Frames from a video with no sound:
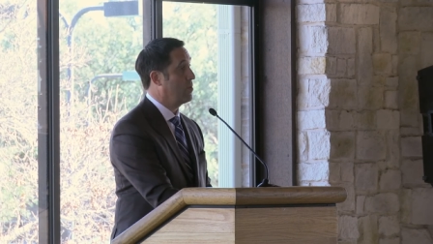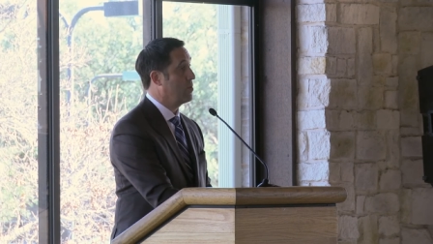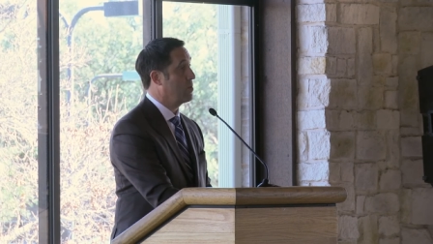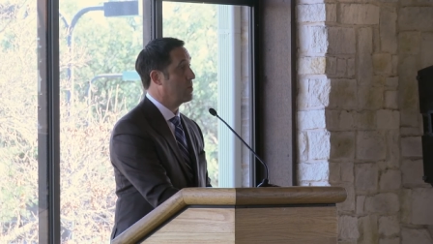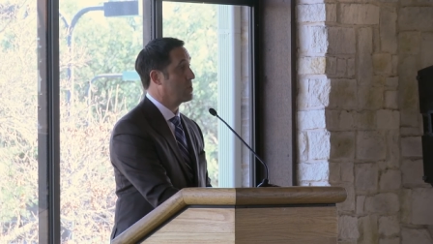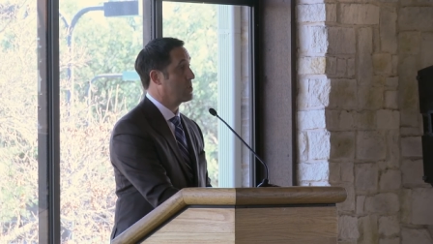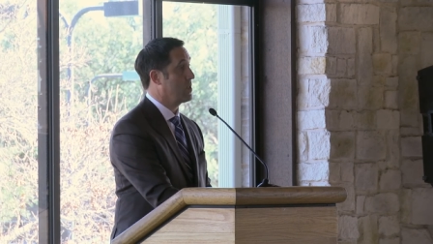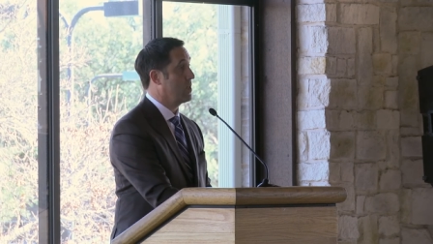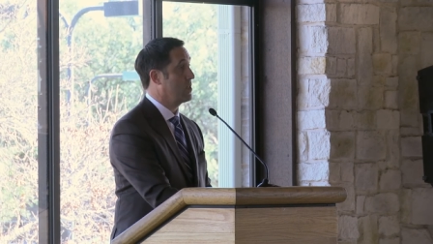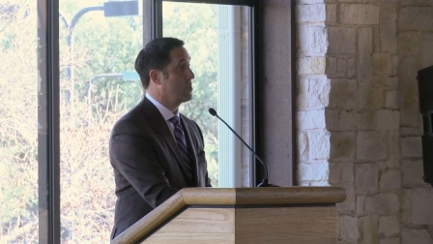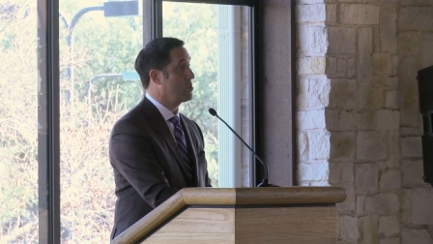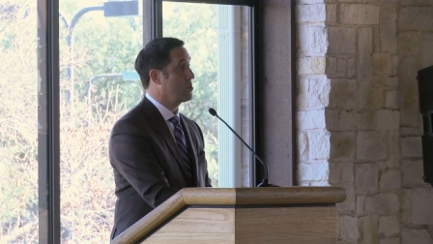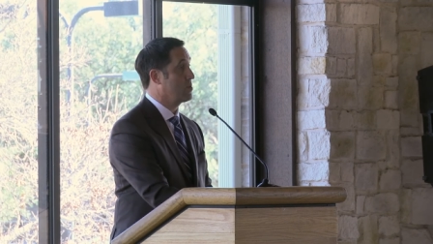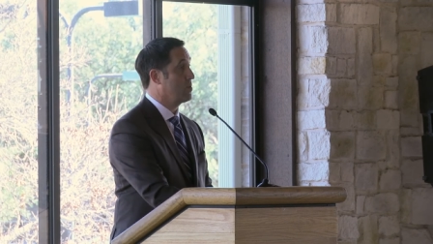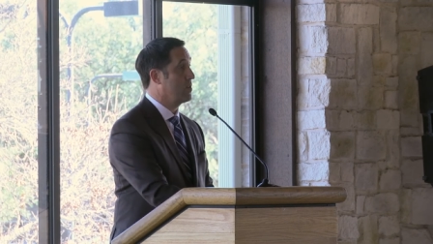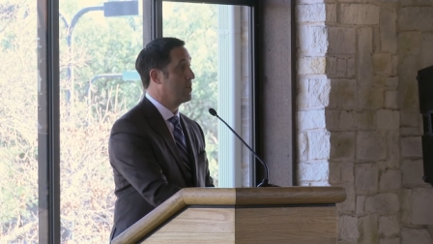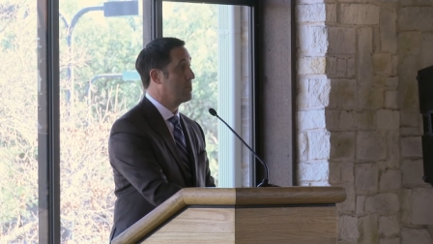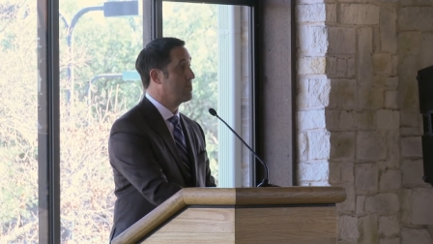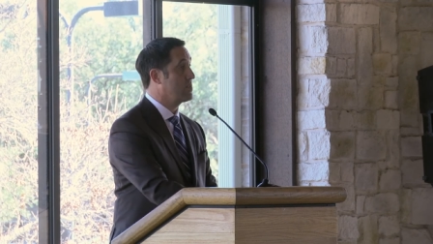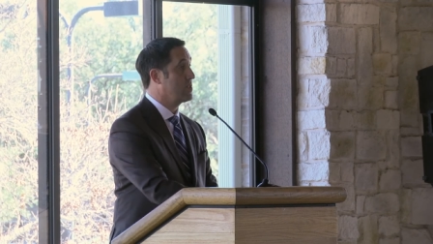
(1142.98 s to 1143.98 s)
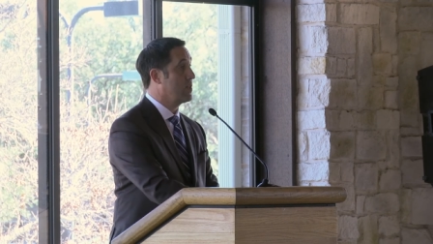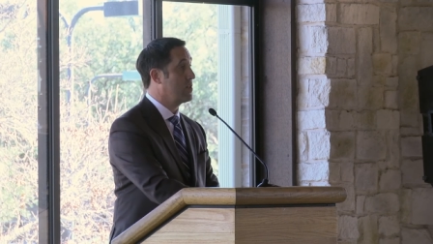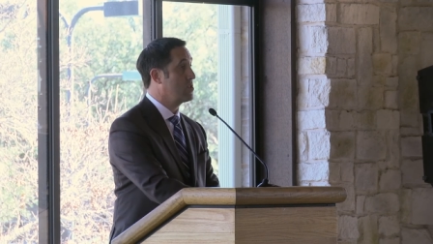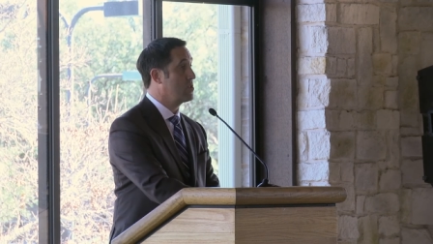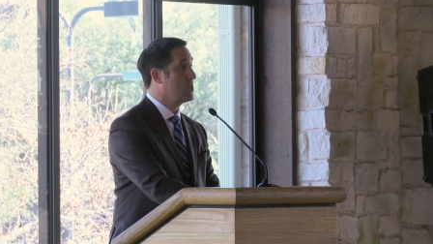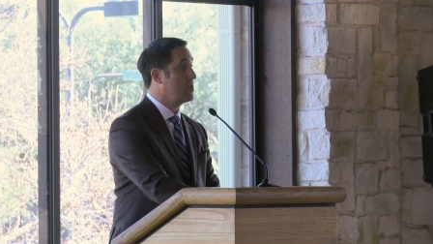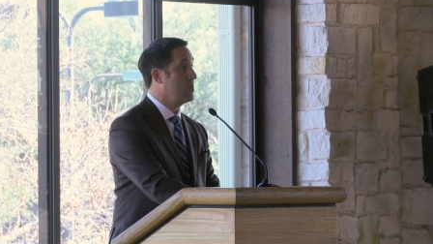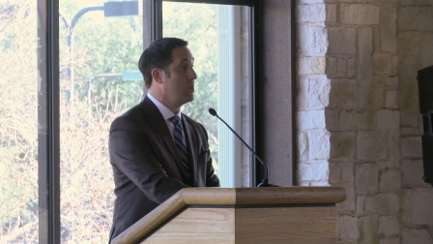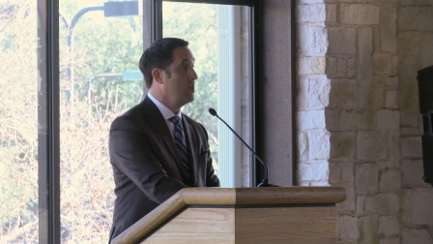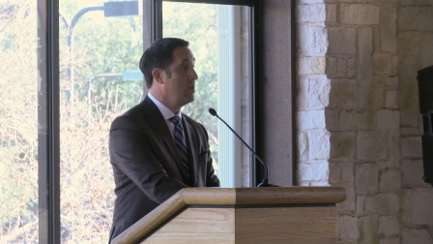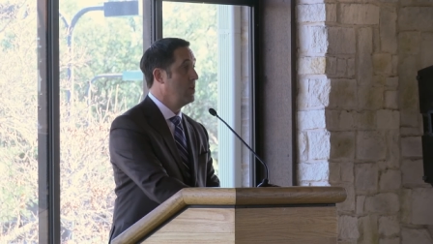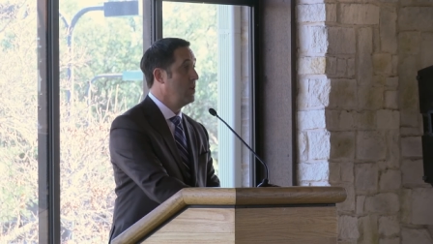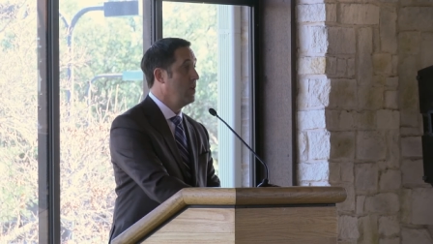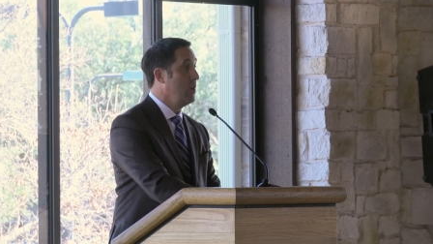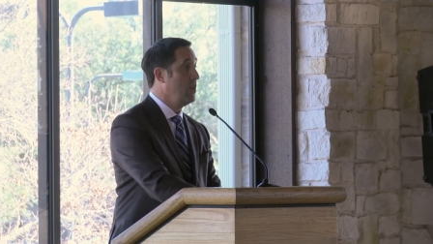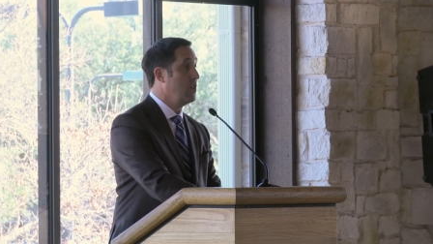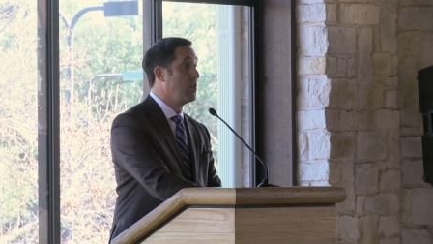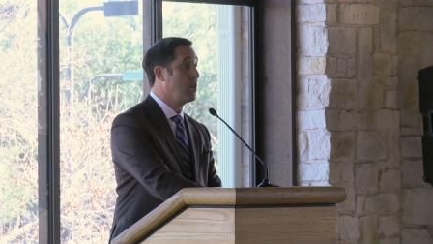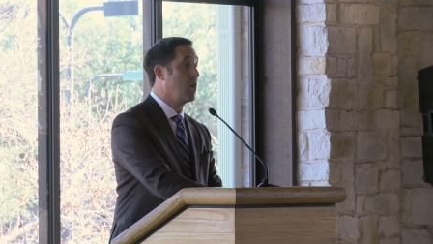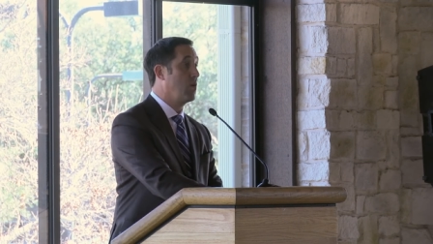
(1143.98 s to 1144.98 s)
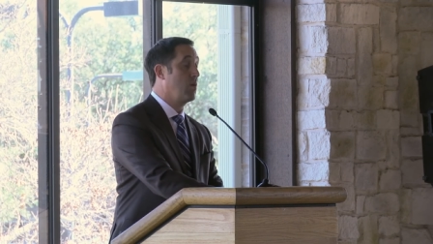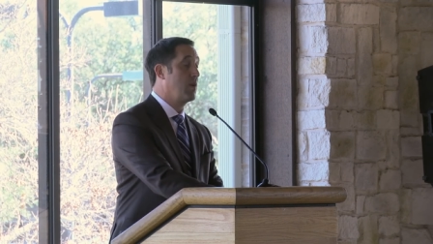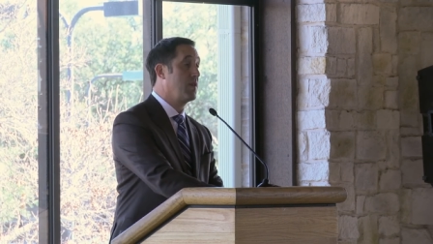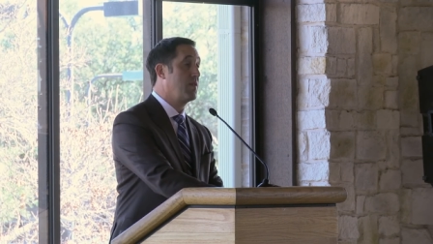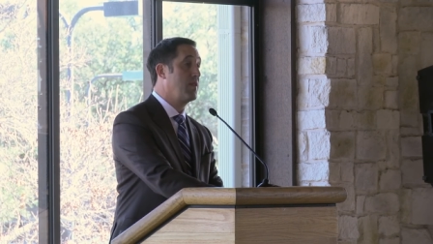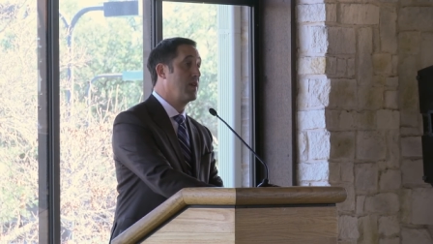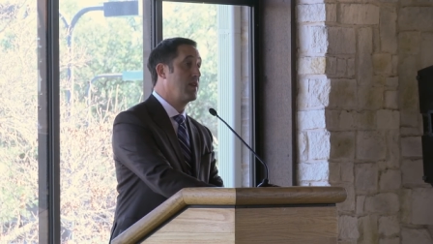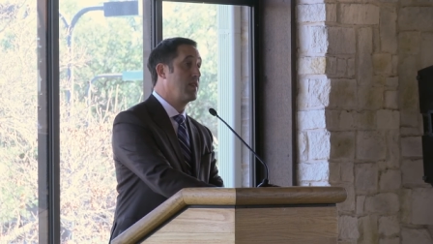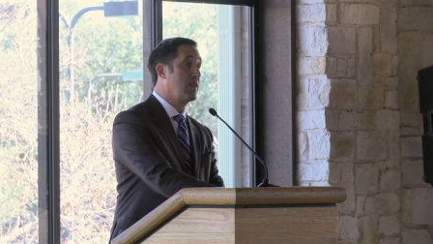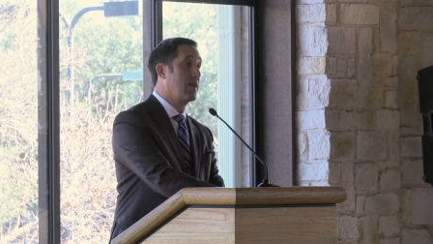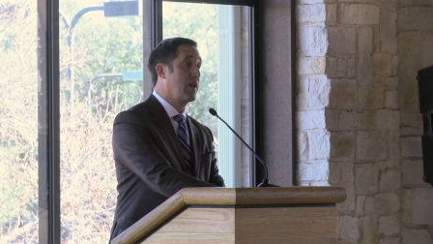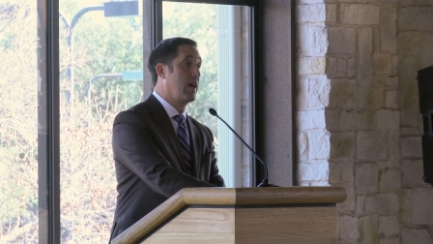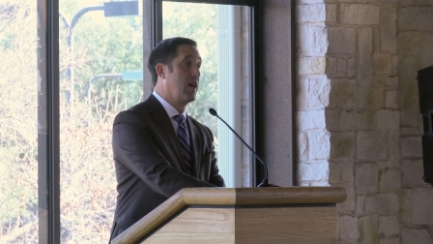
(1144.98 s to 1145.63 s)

through this legislative session. The only thing that